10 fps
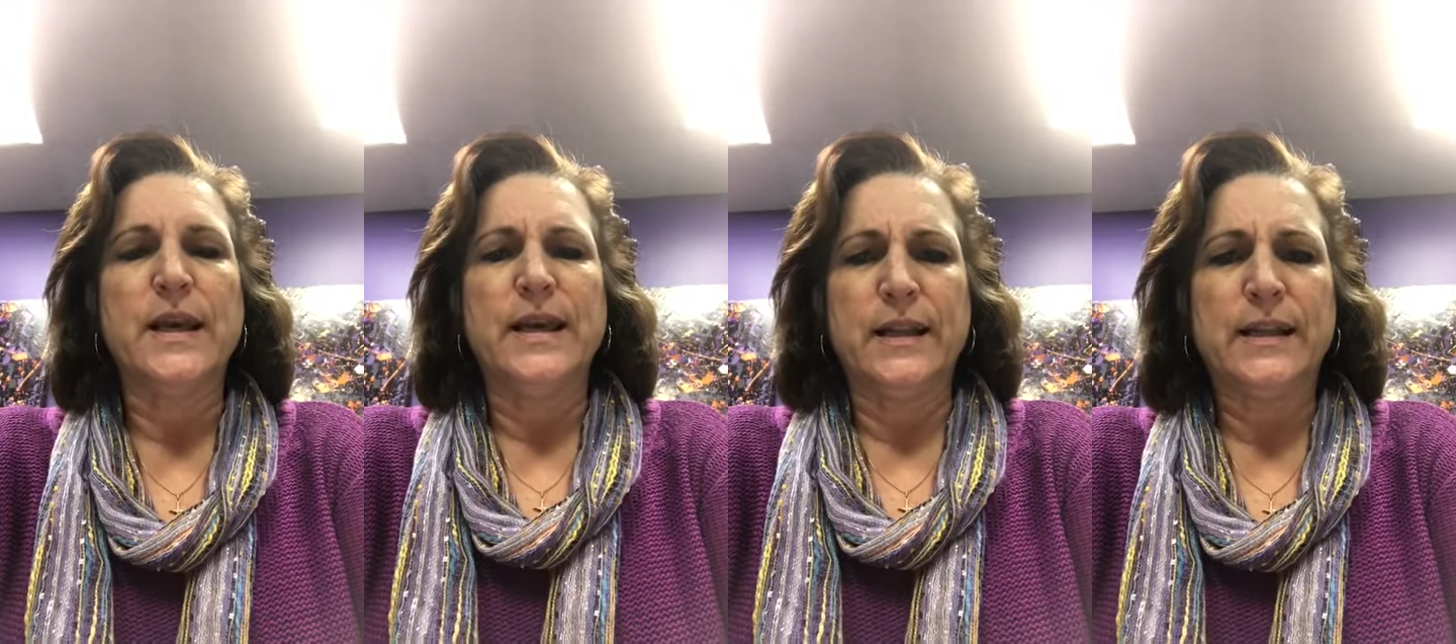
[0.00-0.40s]

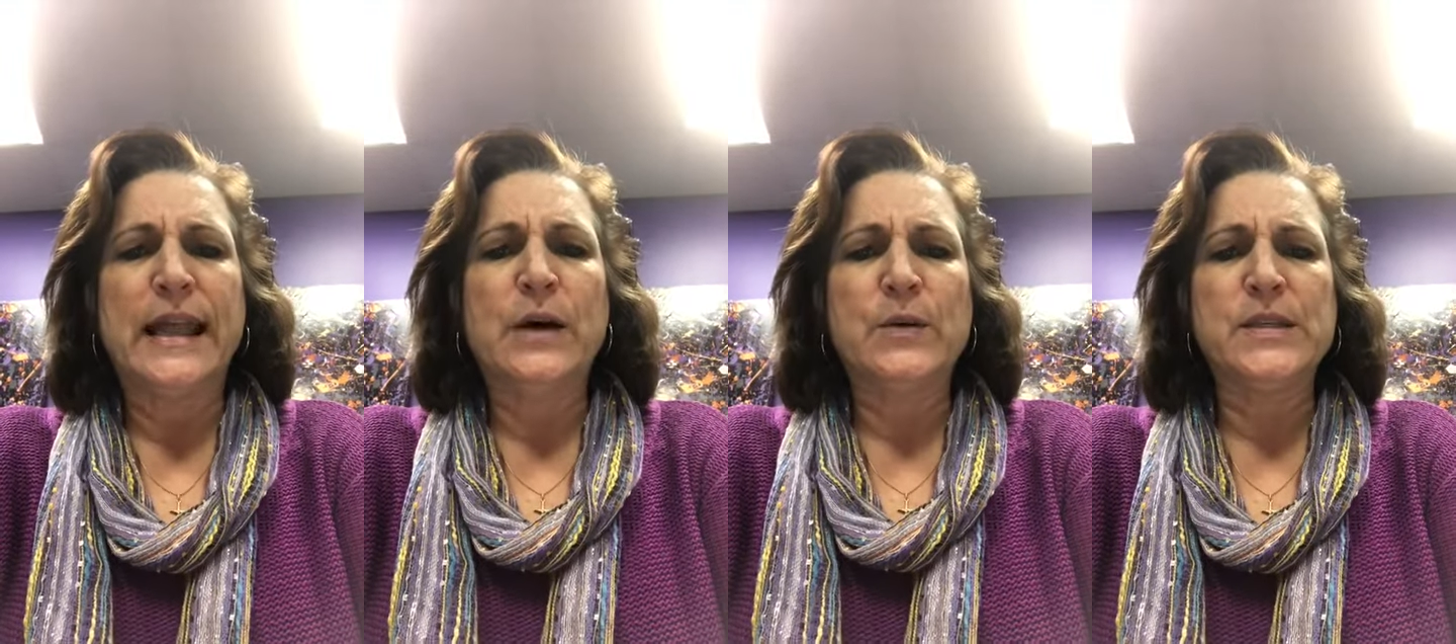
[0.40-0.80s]
it'll
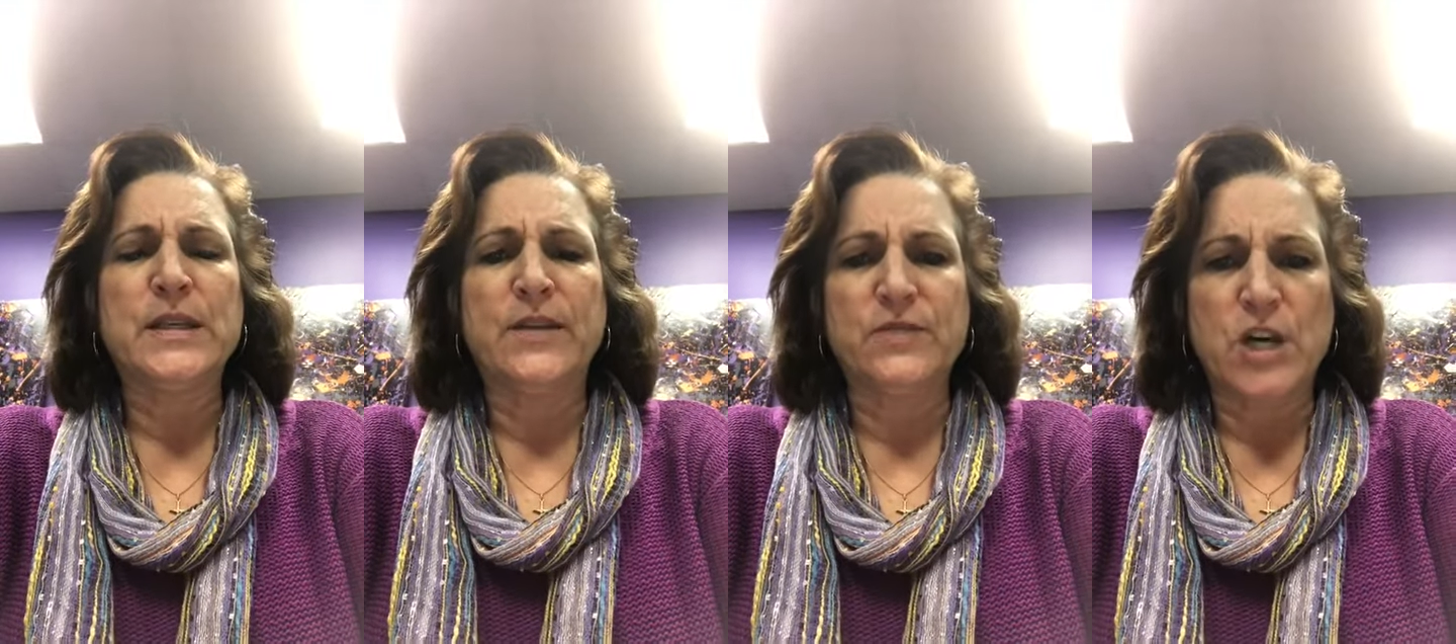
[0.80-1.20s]
allow us
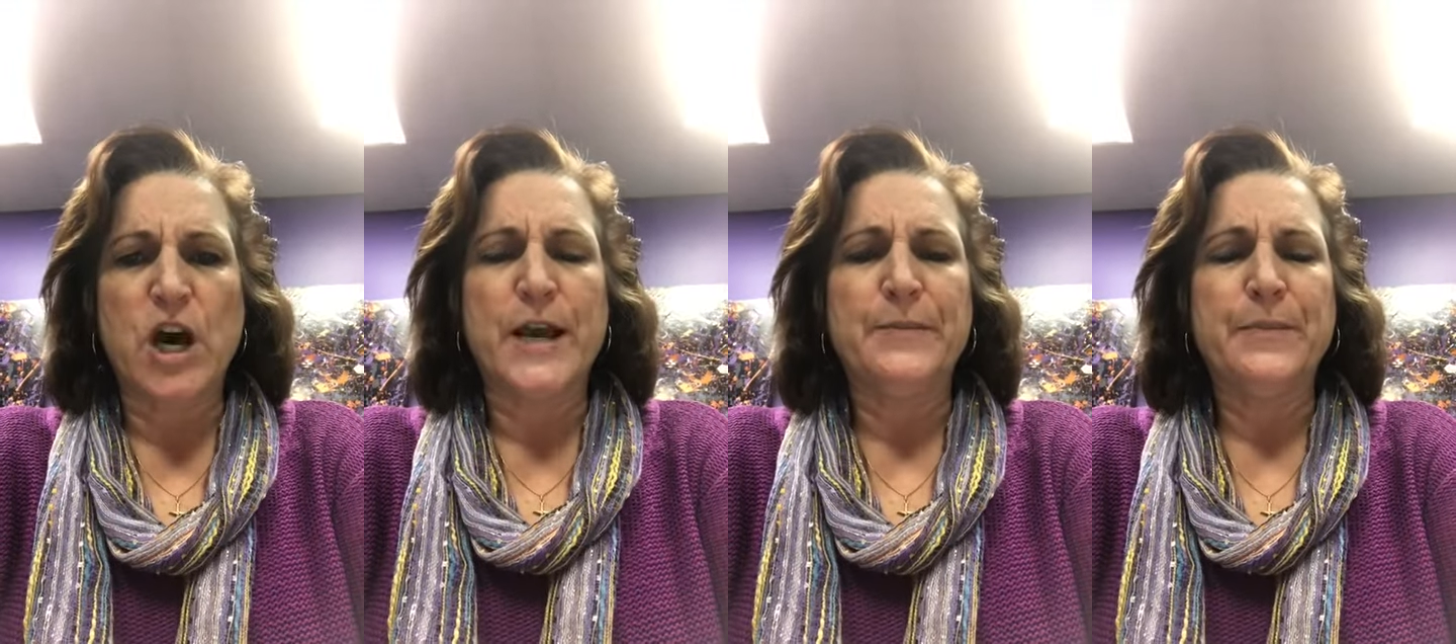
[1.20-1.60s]
enough
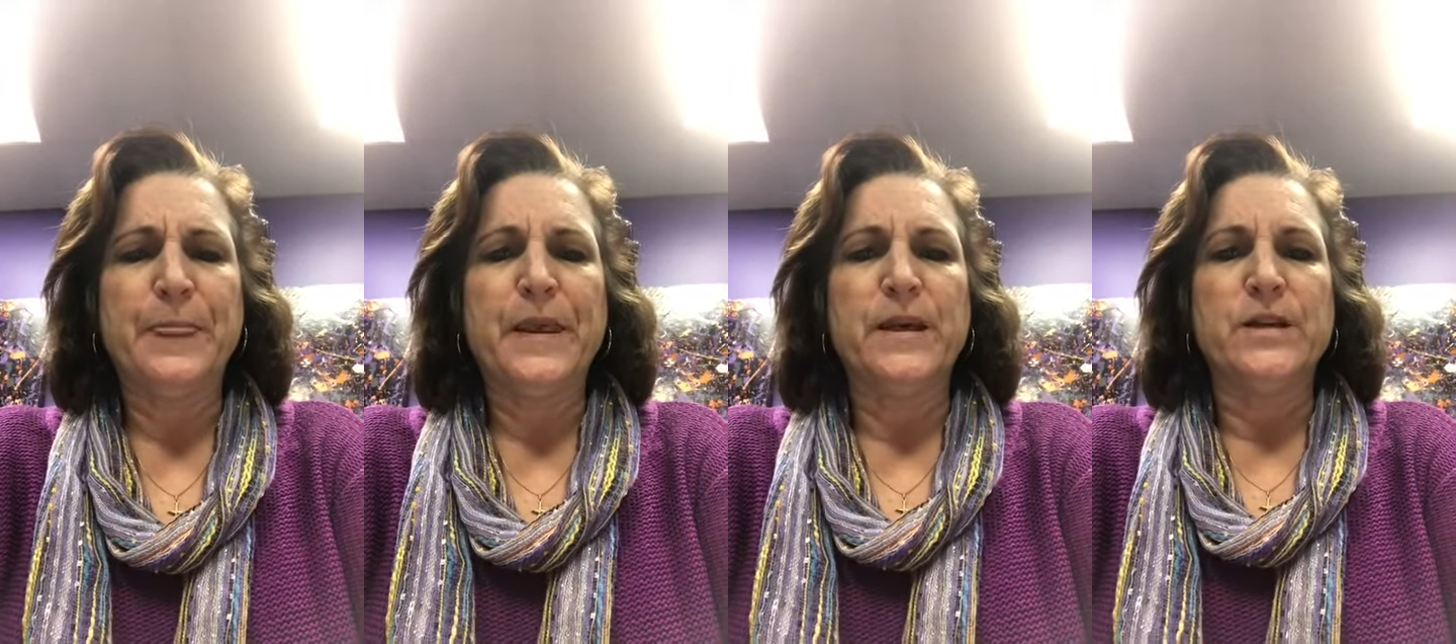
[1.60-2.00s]
time
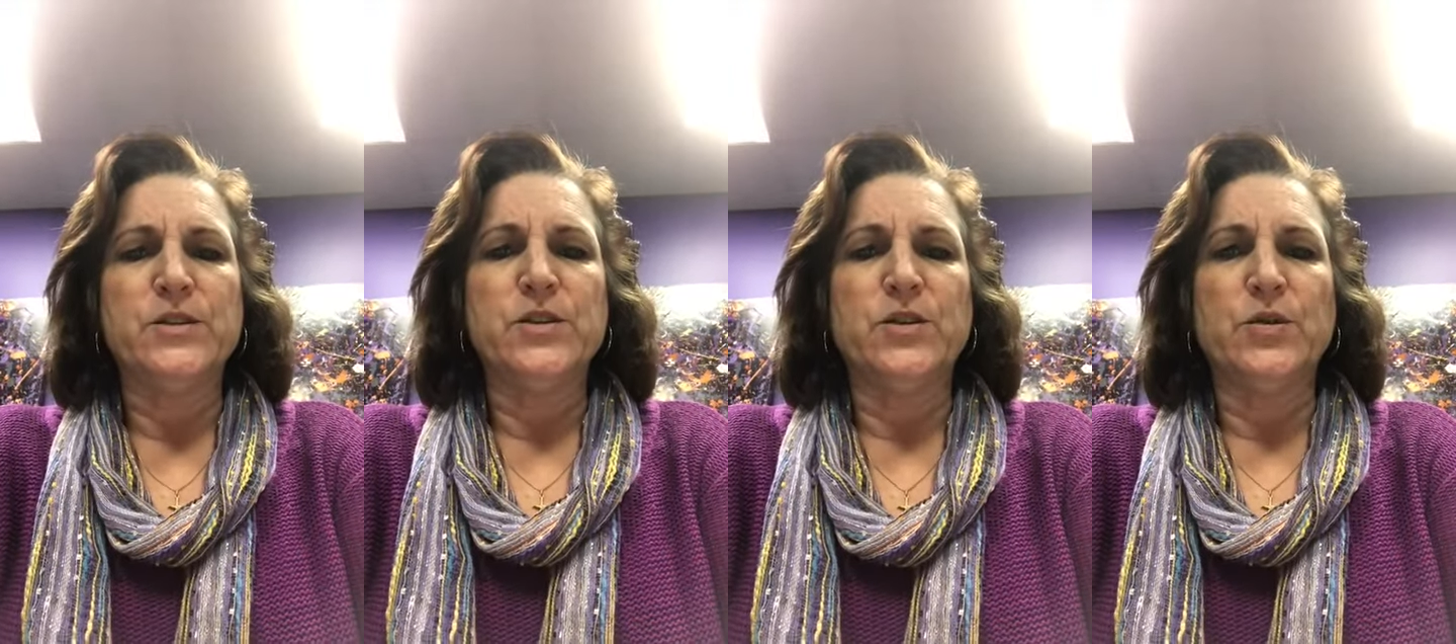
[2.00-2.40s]

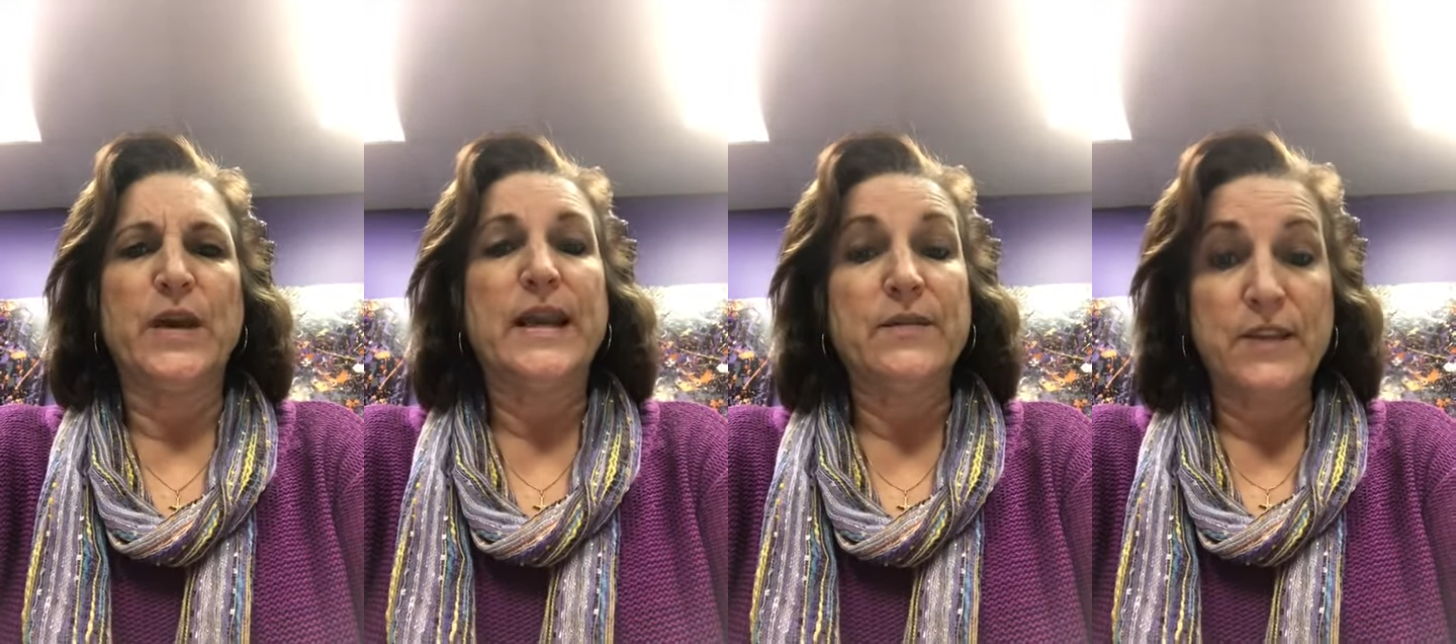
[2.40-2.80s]
to
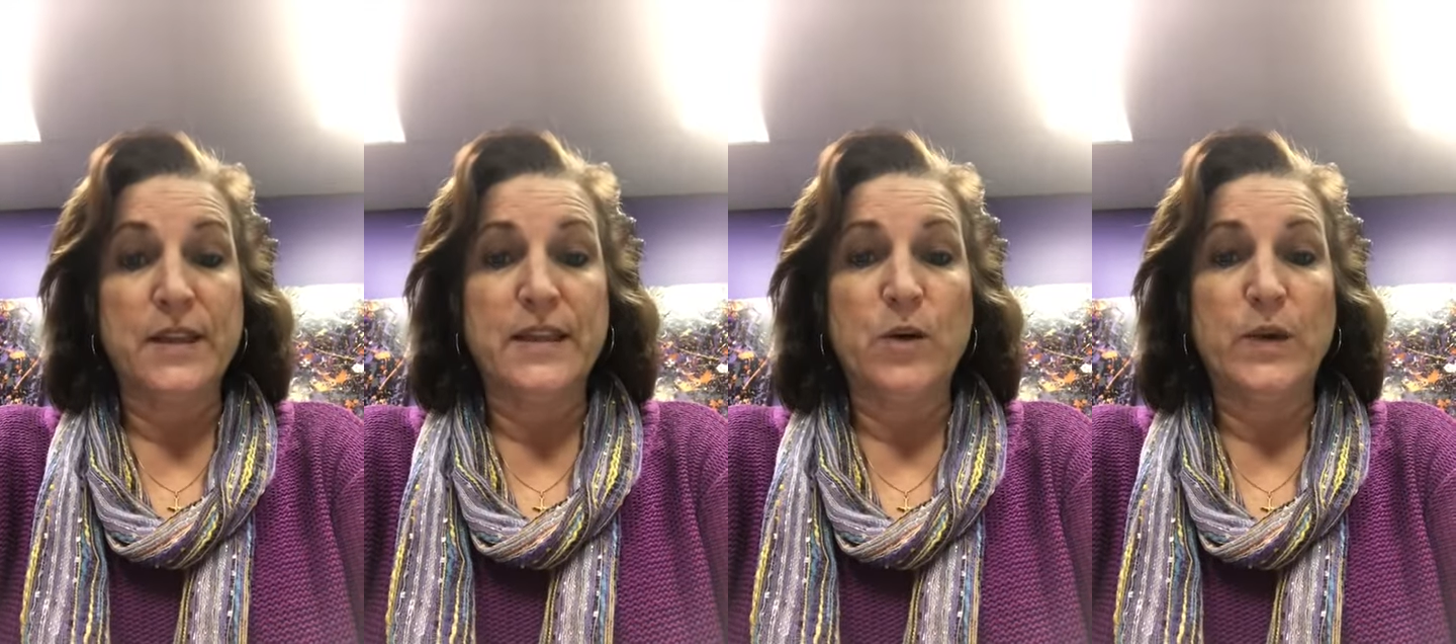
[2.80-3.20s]
get
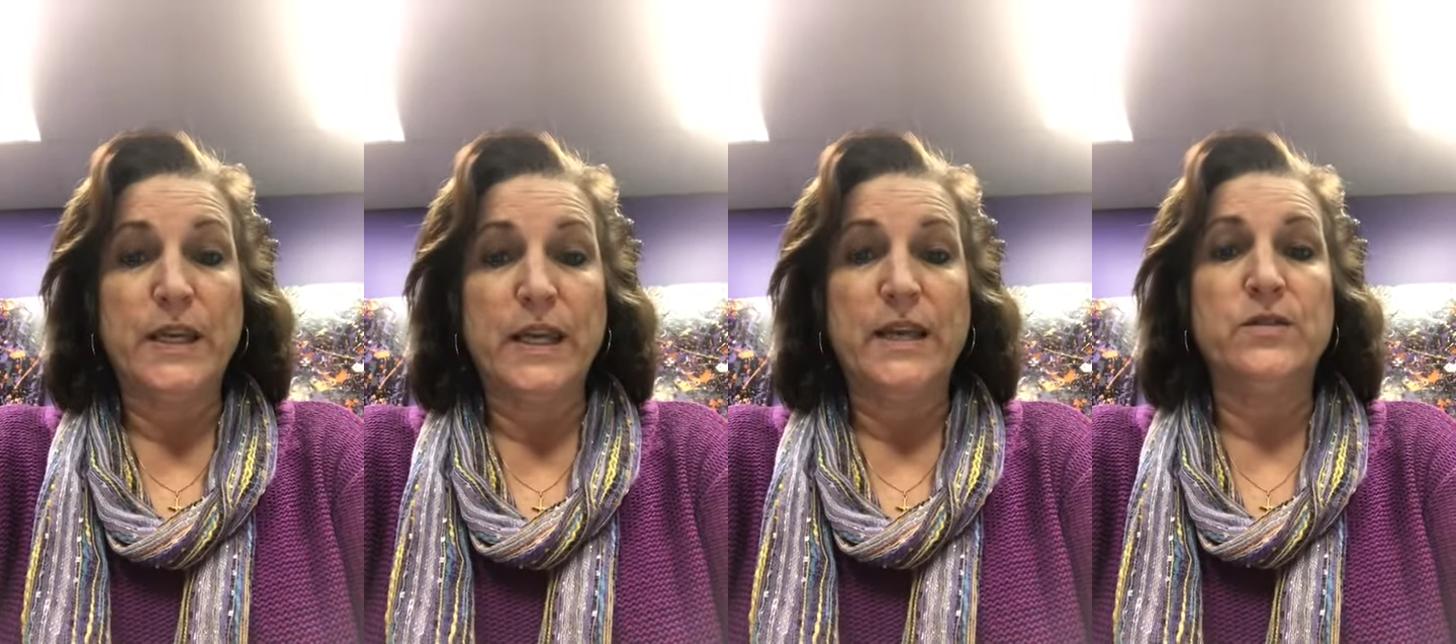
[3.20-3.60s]
everything that we
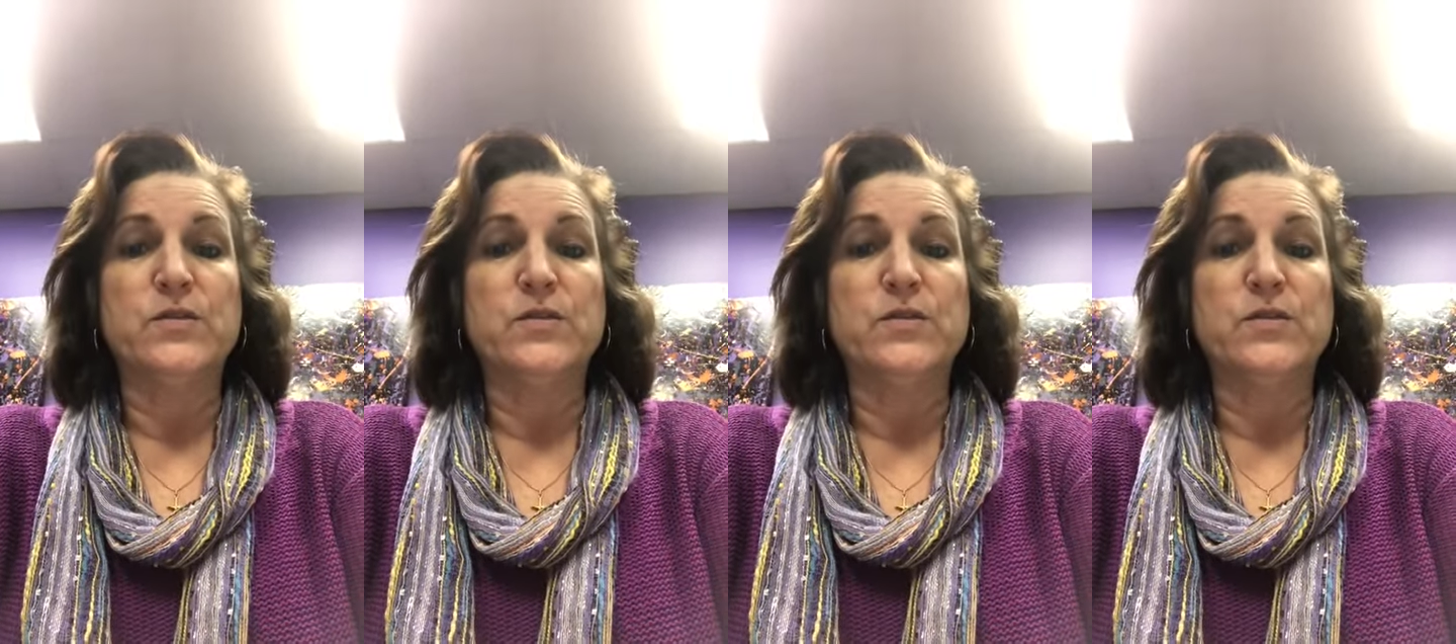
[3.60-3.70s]
need